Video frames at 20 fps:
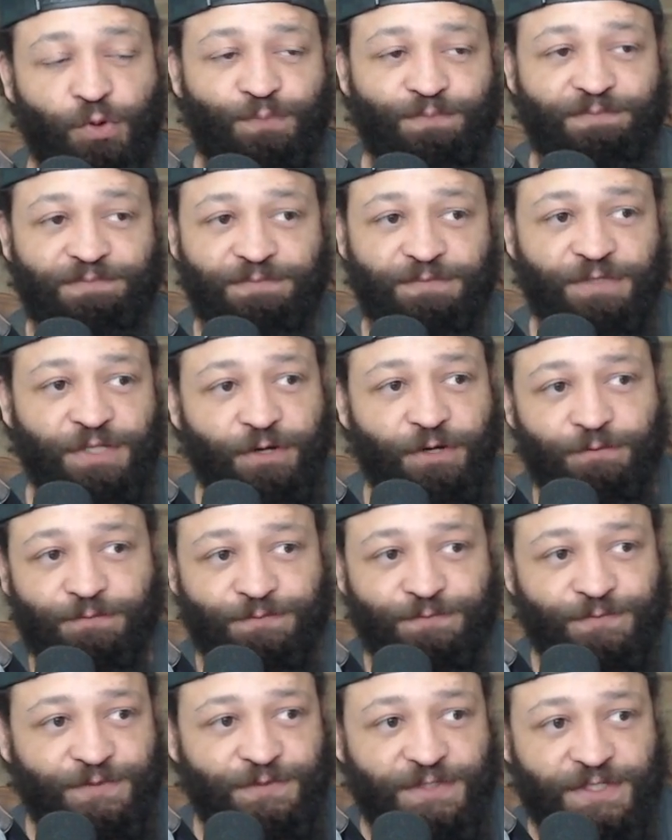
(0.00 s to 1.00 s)

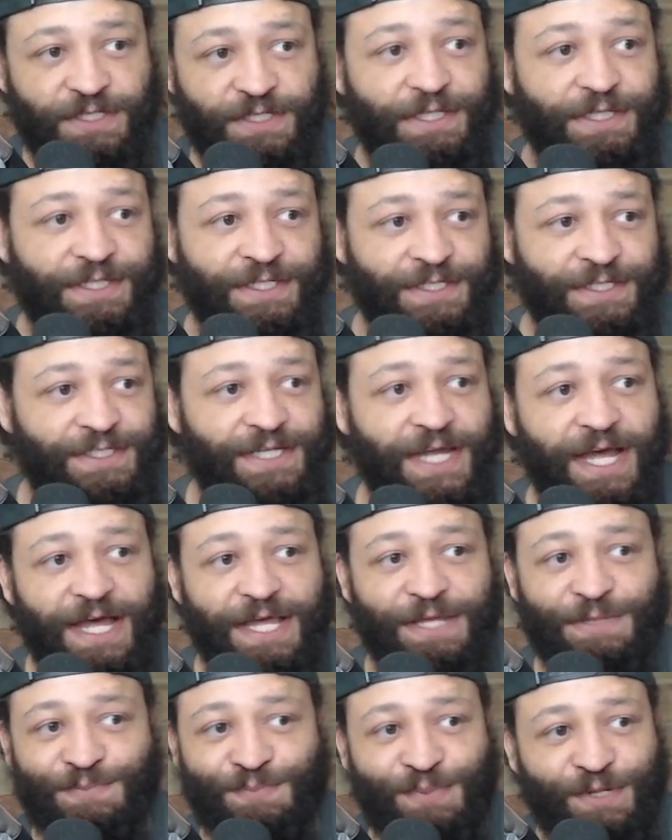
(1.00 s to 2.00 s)
the
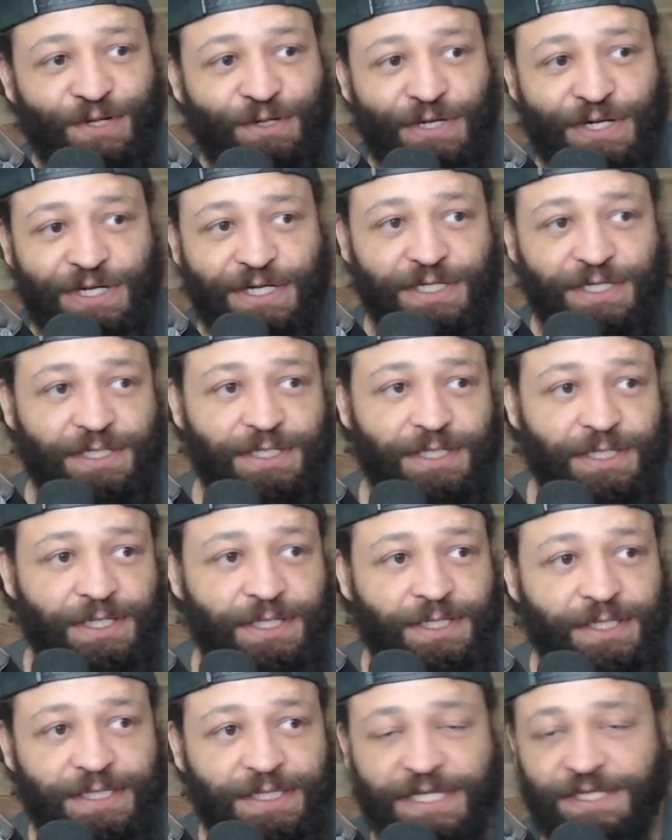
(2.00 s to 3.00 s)
time period
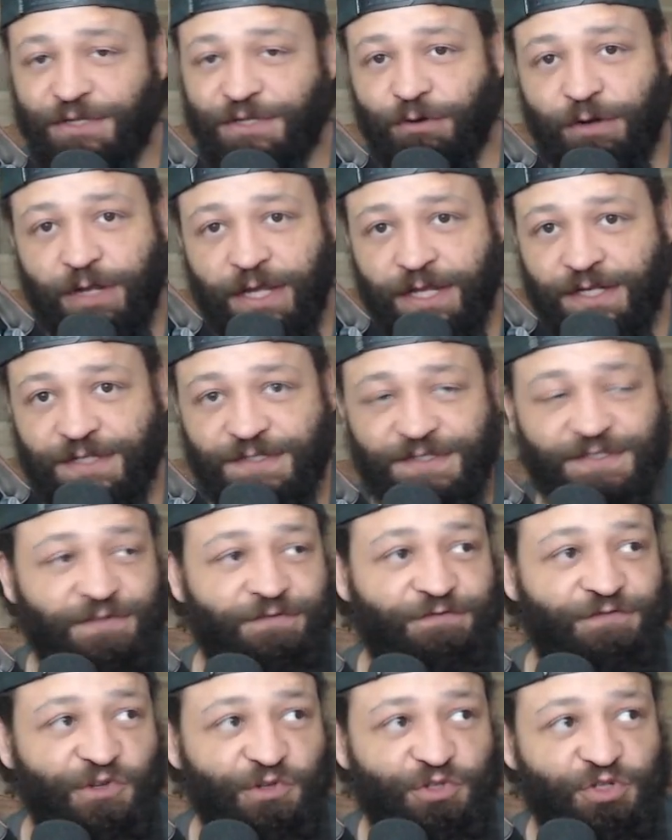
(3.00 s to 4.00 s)
that they're in is in the
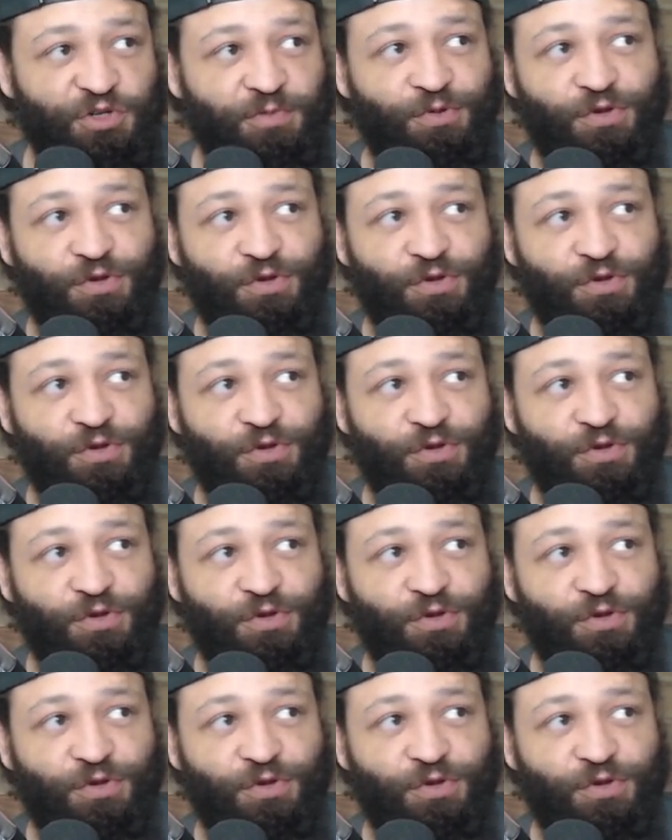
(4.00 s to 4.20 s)
future.